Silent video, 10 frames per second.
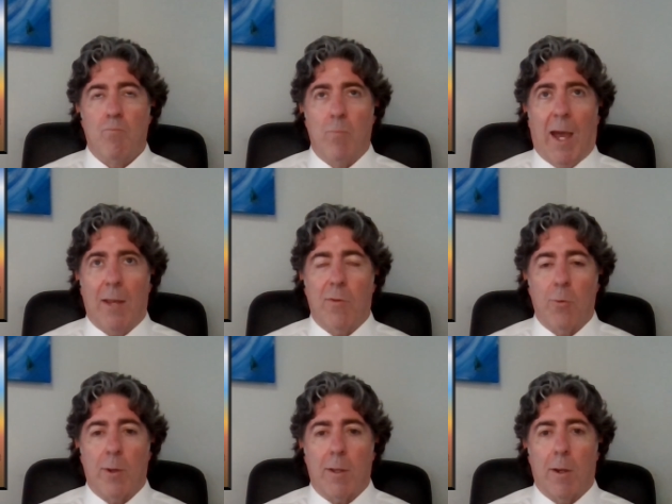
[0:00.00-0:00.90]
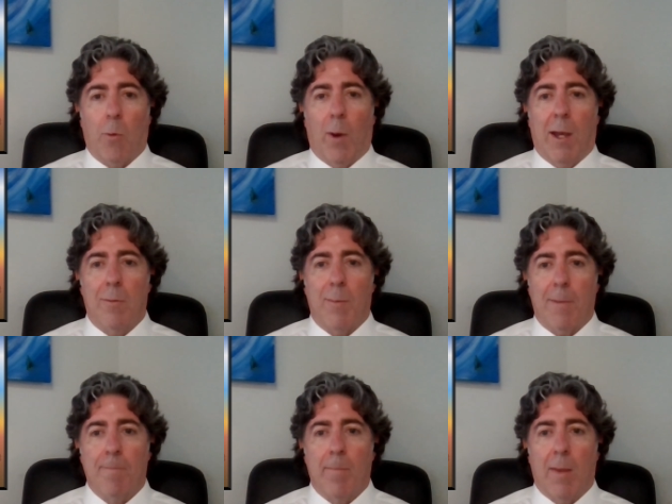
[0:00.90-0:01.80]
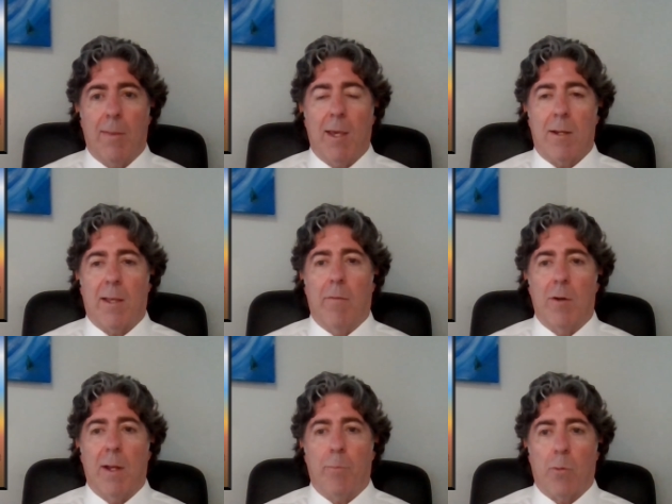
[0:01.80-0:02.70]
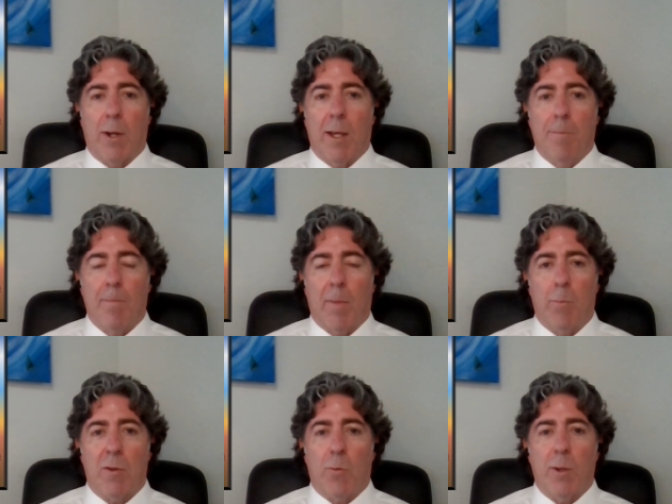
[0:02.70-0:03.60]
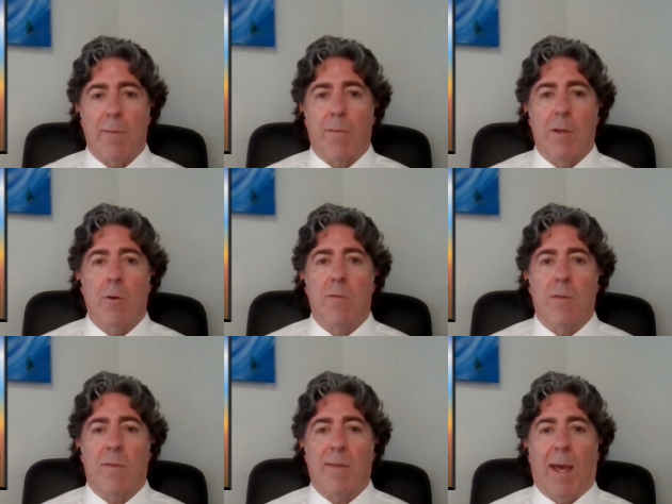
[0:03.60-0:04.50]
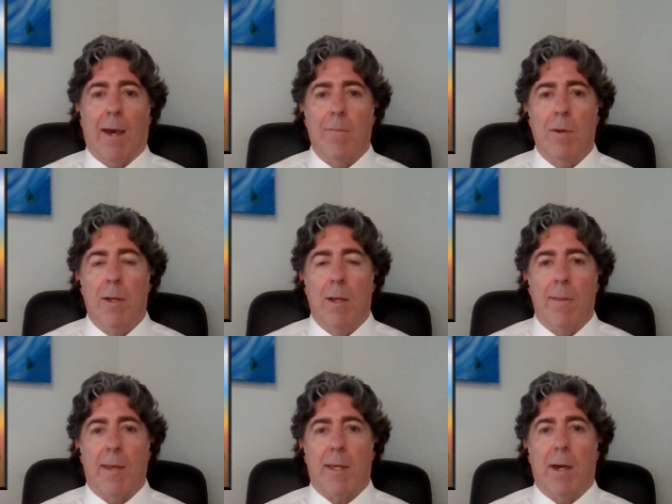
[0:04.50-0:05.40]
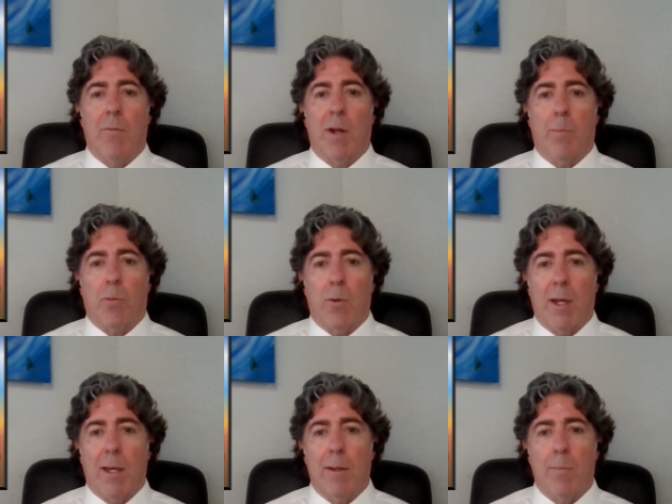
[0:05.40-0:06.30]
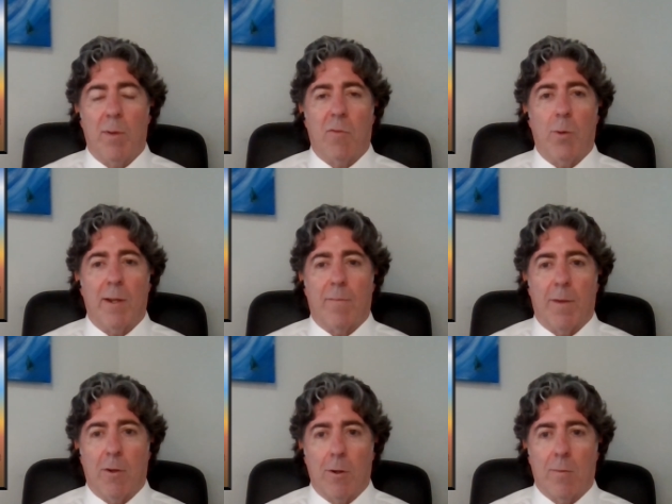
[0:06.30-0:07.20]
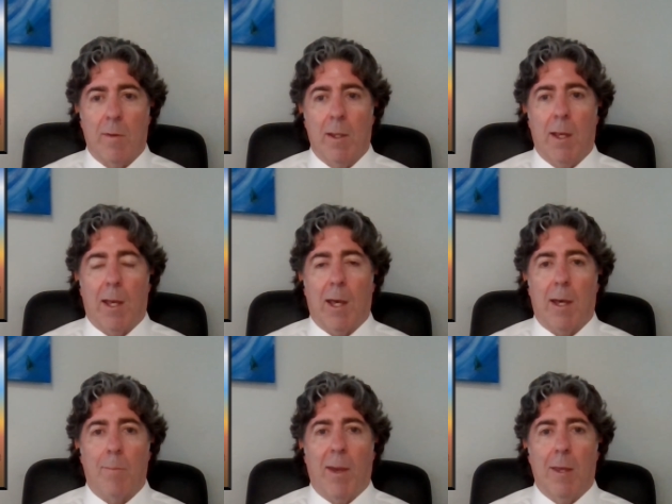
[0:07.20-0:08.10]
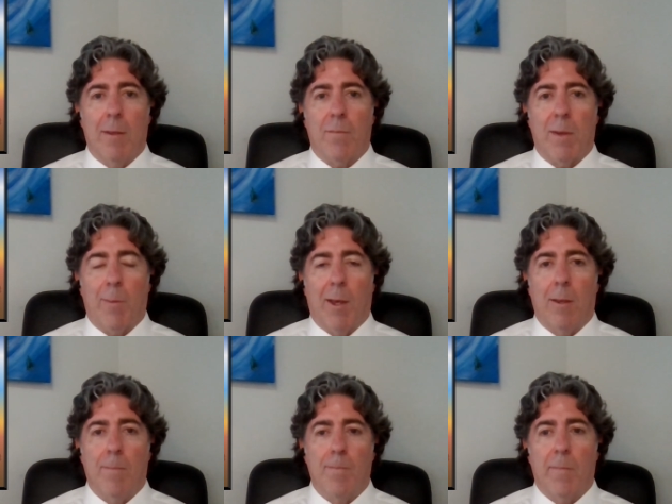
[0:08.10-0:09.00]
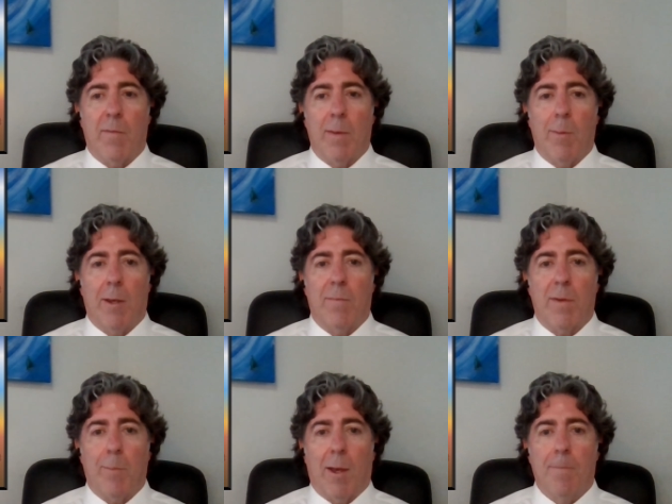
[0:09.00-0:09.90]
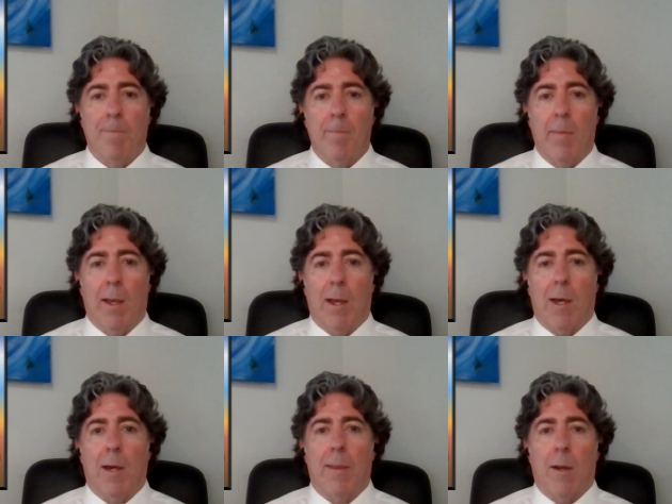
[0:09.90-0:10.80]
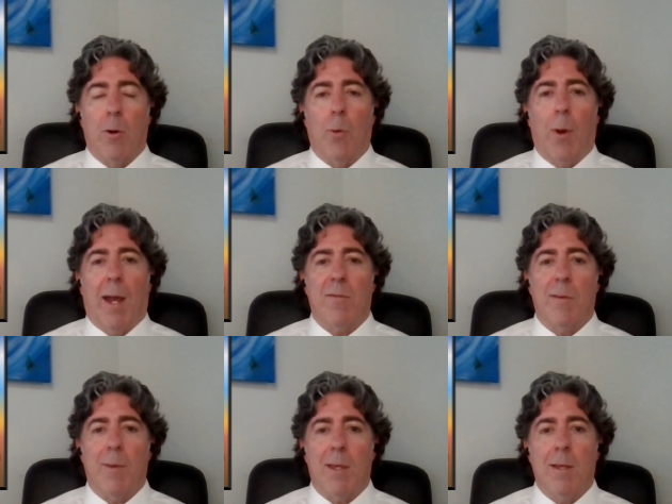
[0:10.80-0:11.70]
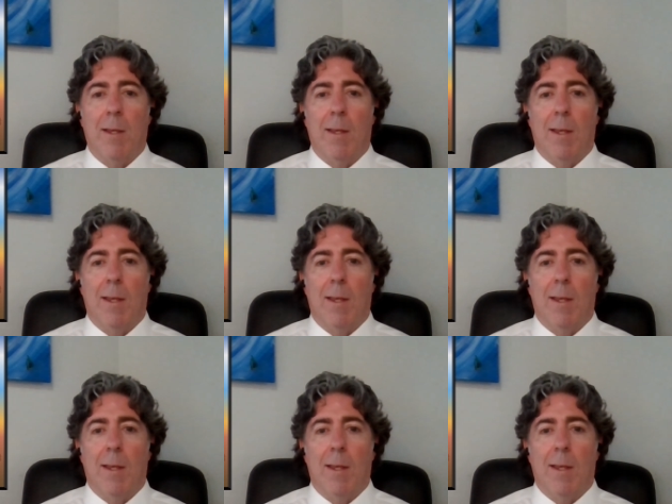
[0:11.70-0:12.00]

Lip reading: not doing around me. They had covered up PREA between offenders and staff. They had covered up PREA between offenders, male and female, female and female. They were harassing me